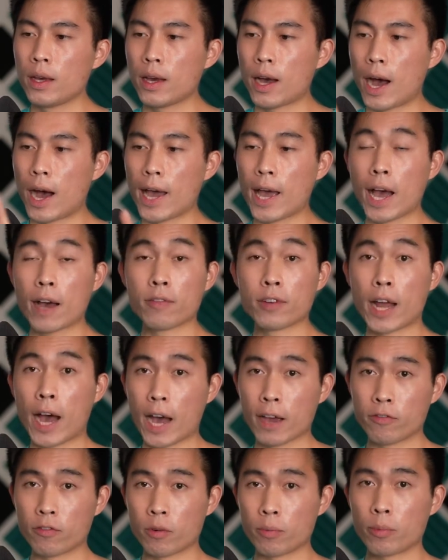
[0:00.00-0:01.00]
I have an
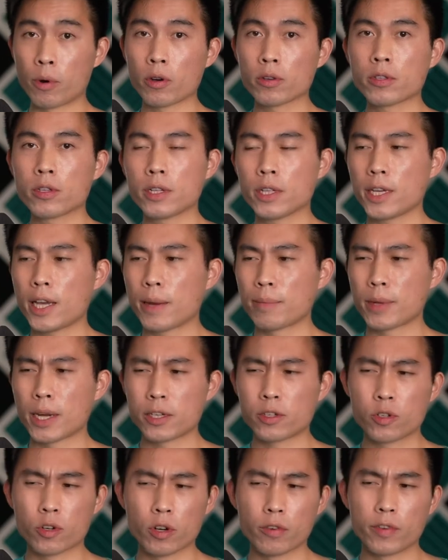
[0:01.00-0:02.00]
iPhone personally. I'm
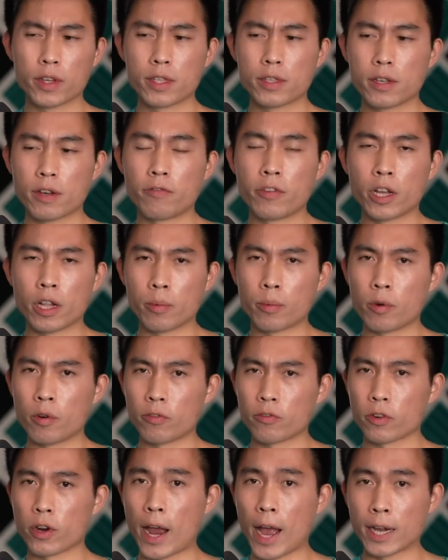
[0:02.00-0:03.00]
not sure if it's available
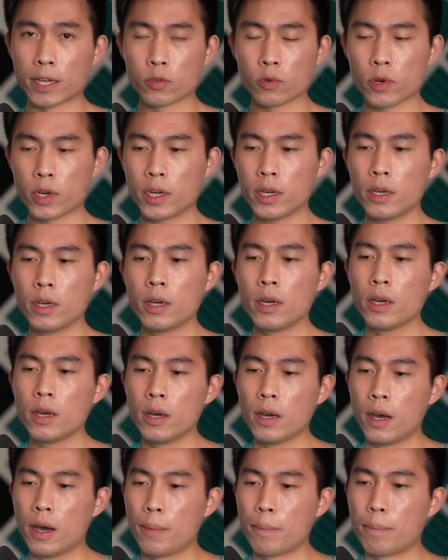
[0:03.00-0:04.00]
for Android,
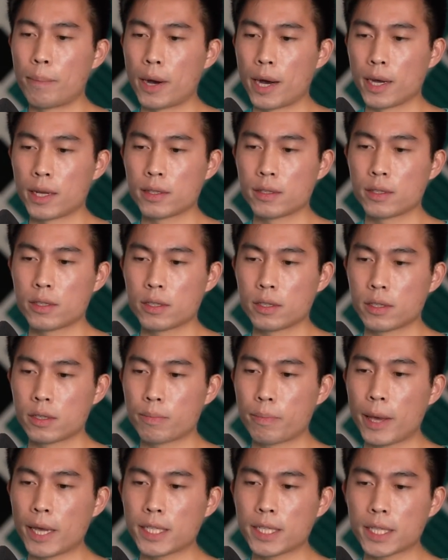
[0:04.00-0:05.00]
but
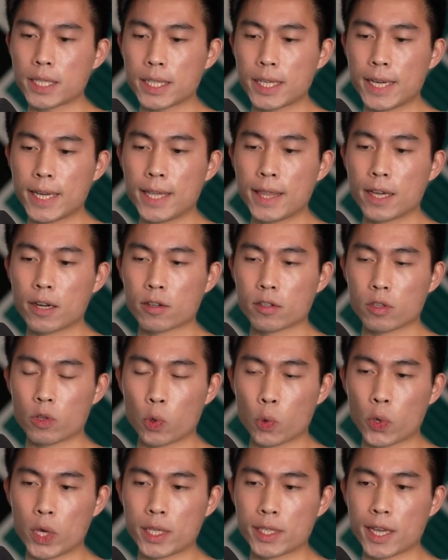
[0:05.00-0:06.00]
basically there's
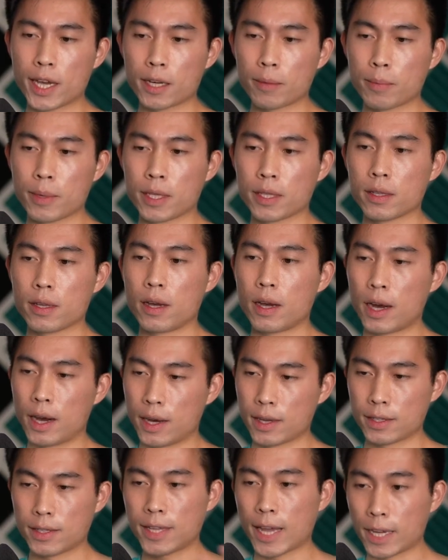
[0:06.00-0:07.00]
three
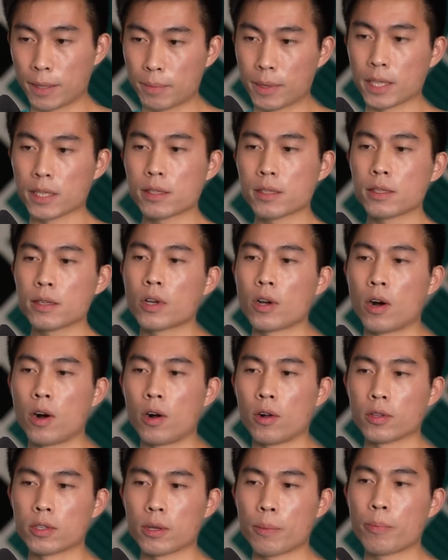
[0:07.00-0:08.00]
segments
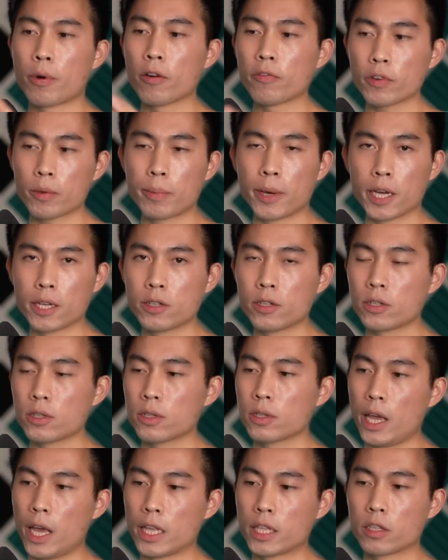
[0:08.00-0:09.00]
called perfect
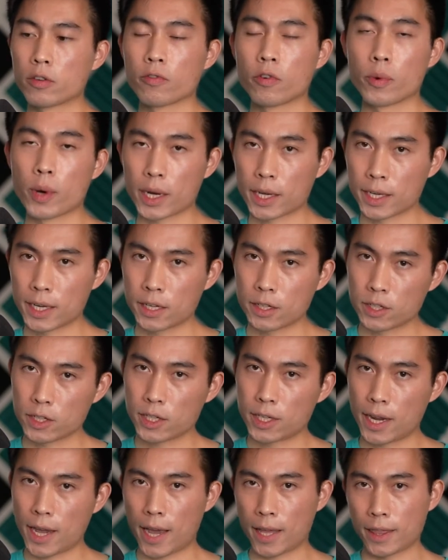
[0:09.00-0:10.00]
pitch, interval
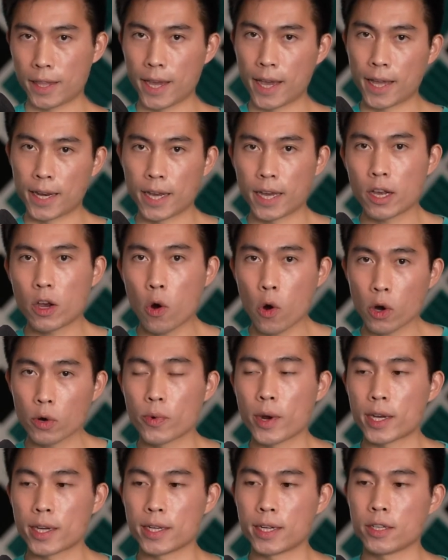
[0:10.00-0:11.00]
recognition, and then chord
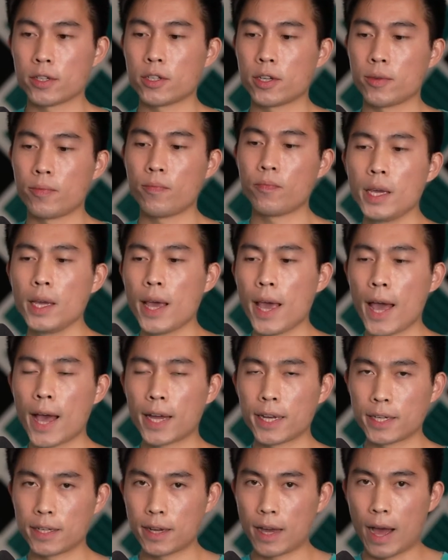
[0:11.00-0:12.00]
recognition.
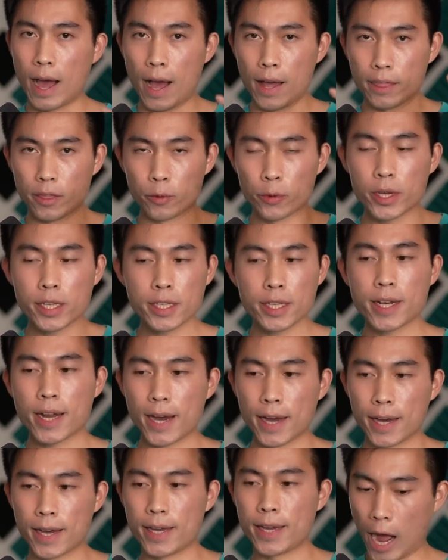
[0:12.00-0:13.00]
And the reason
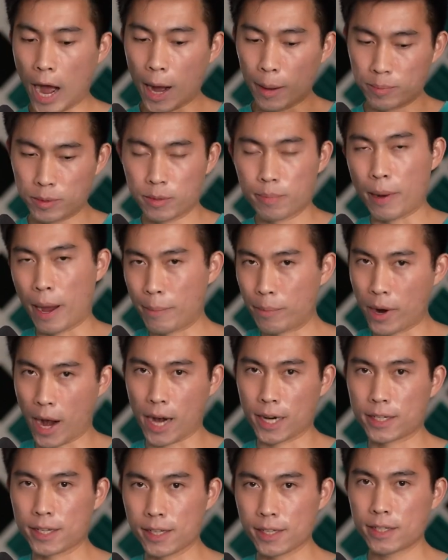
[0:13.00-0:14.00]
I upped my
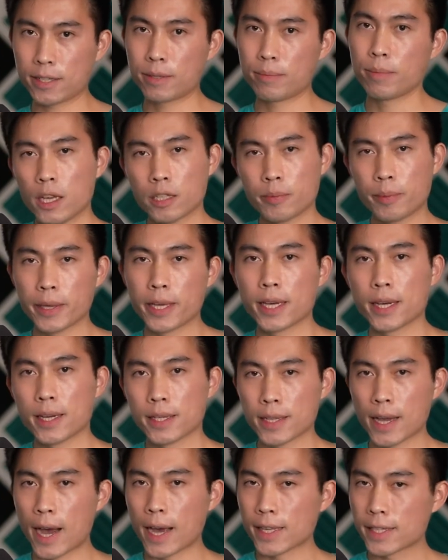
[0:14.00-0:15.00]
practice is
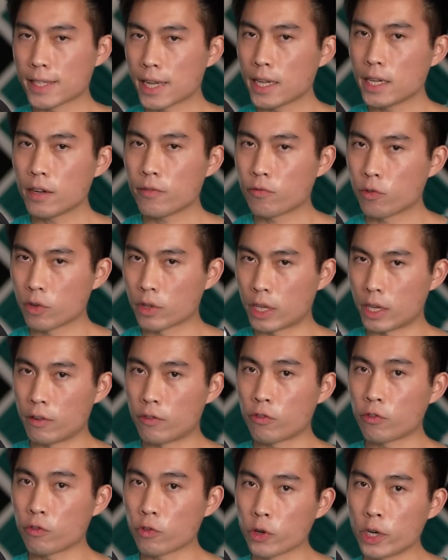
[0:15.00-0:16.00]
because I signed up for the
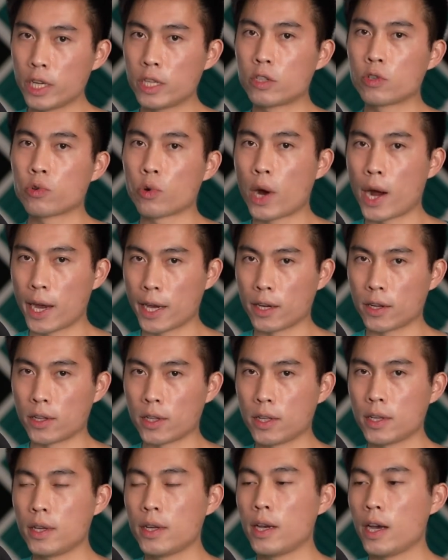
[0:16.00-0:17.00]
free
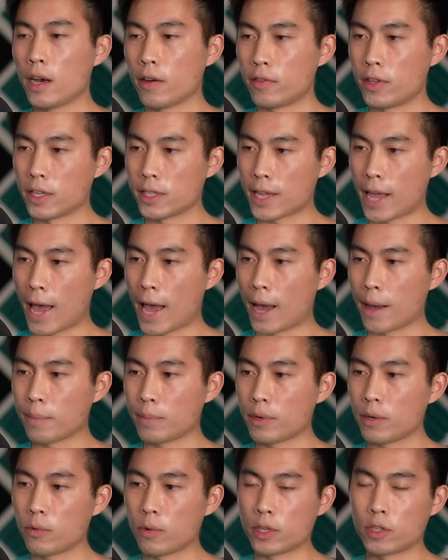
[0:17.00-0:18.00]
trial of this
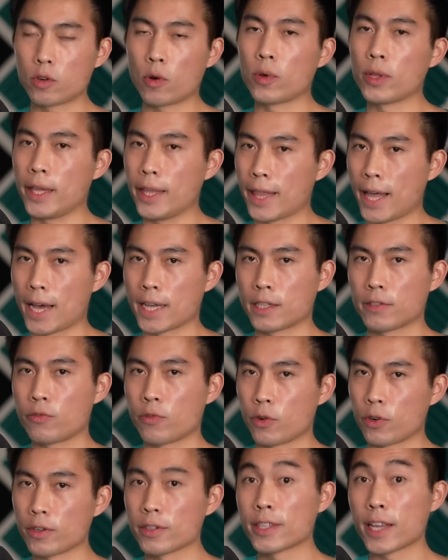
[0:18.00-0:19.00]
app, which only lasts
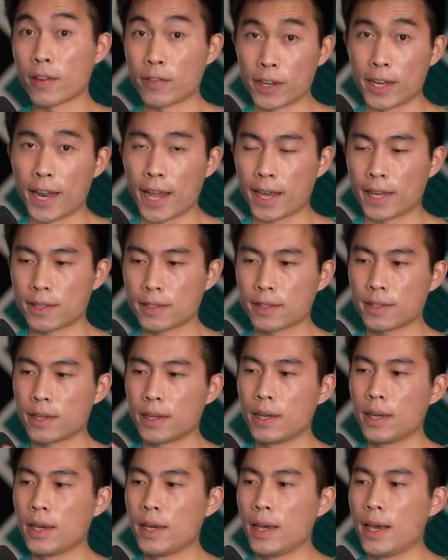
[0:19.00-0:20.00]
for 7 days.
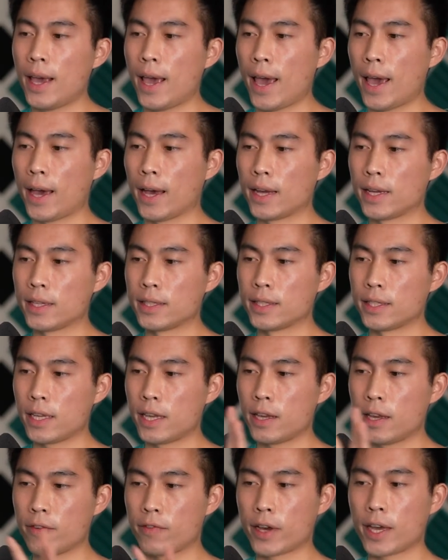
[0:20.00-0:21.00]
And
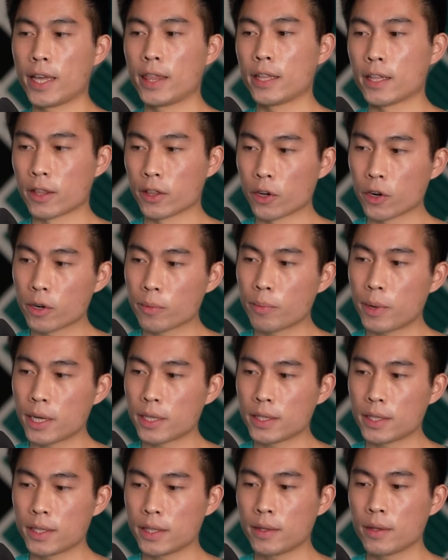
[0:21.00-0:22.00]
if I hit the learn
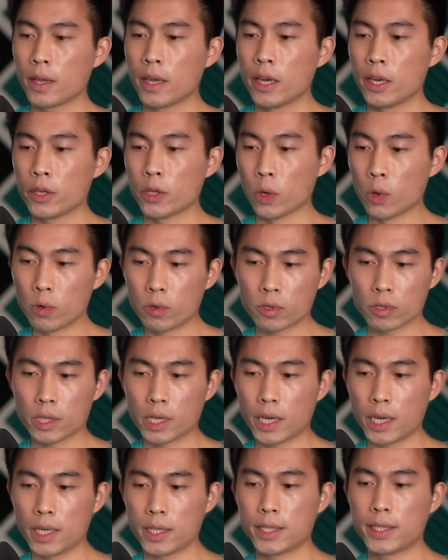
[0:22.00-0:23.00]
button,
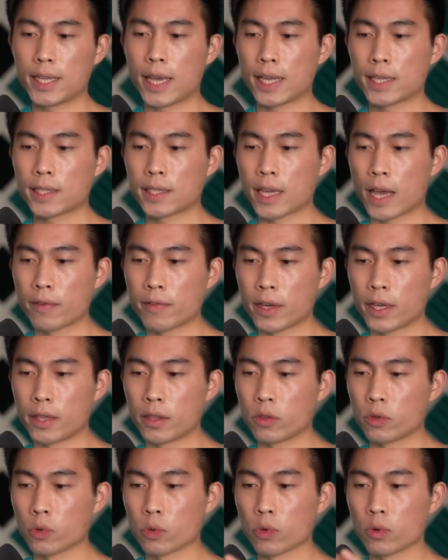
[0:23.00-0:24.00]
usually day
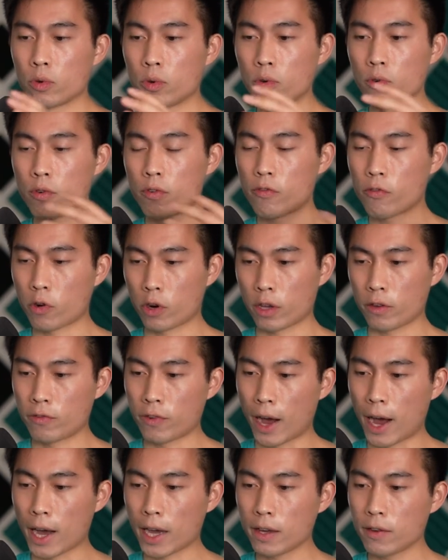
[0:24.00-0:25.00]
7 through
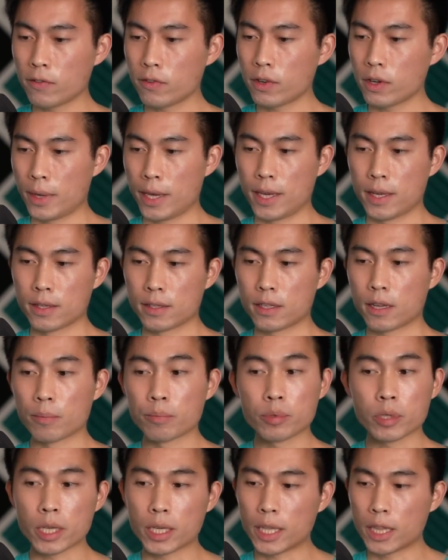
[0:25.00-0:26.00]
45 is
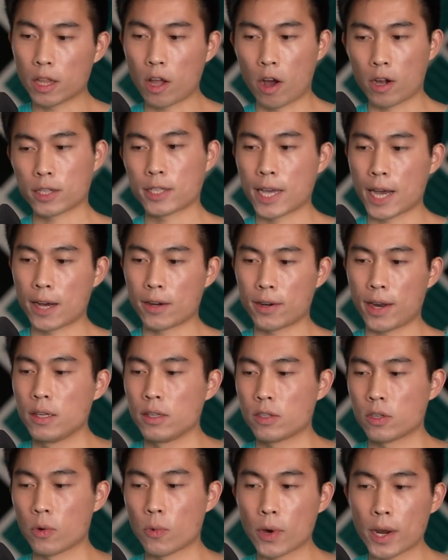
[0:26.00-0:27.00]
completely locked out.
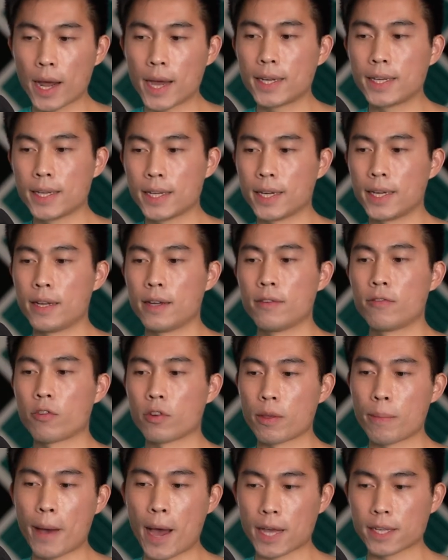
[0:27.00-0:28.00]
So what I did
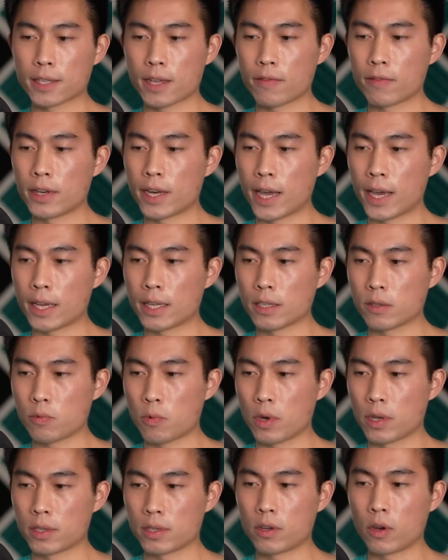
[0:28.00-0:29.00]
for the past 7 days
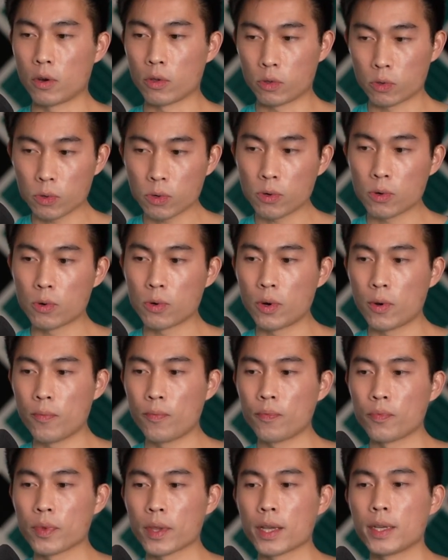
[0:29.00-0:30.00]
was go through
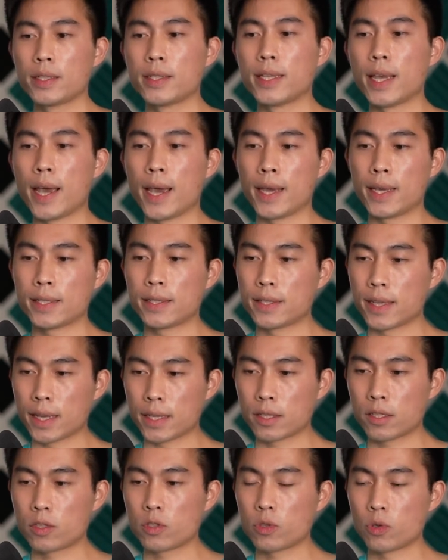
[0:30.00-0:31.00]
day
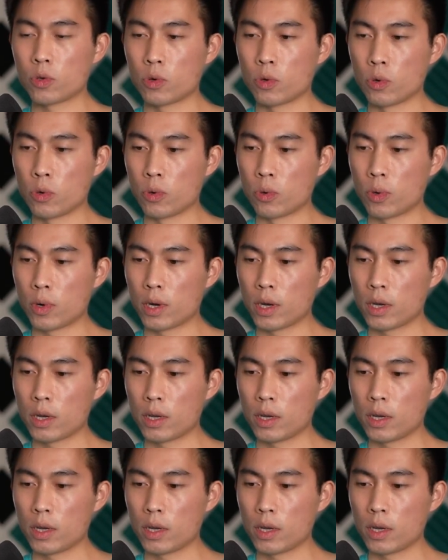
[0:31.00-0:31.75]
6 to